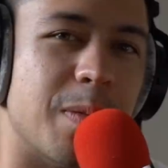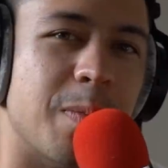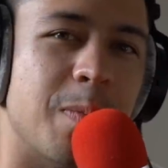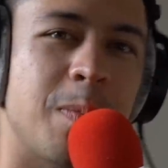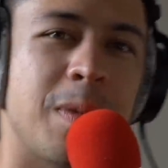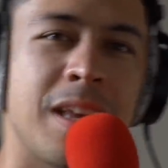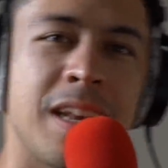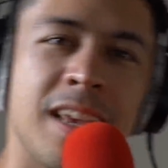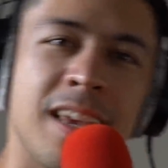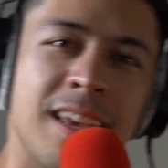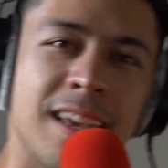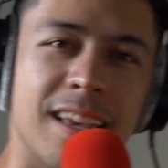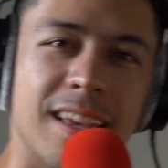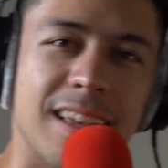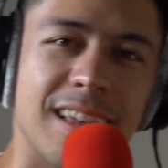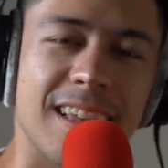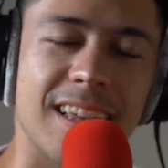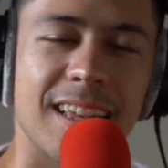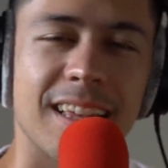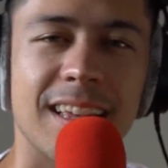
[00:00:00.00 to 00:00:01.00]
Minnie,
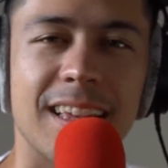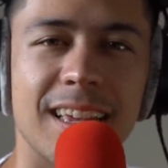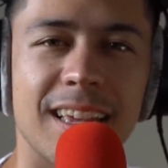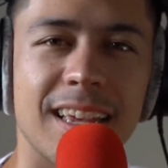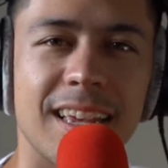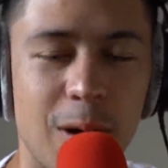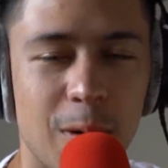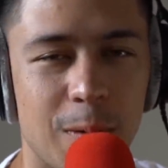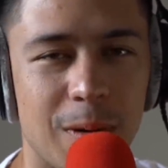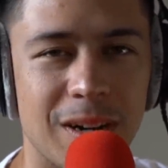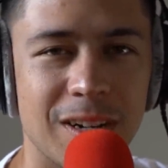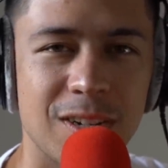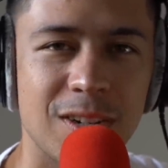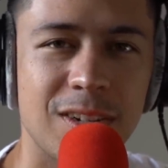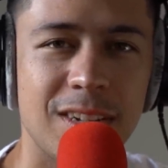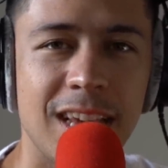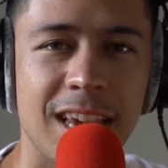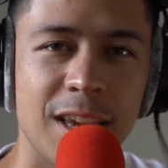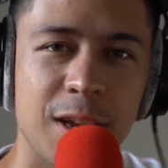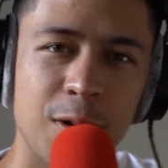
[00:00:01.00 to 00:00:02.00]
why don't
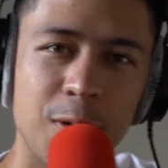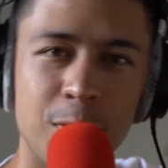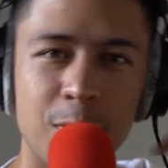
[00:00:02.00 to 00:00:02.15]
you take your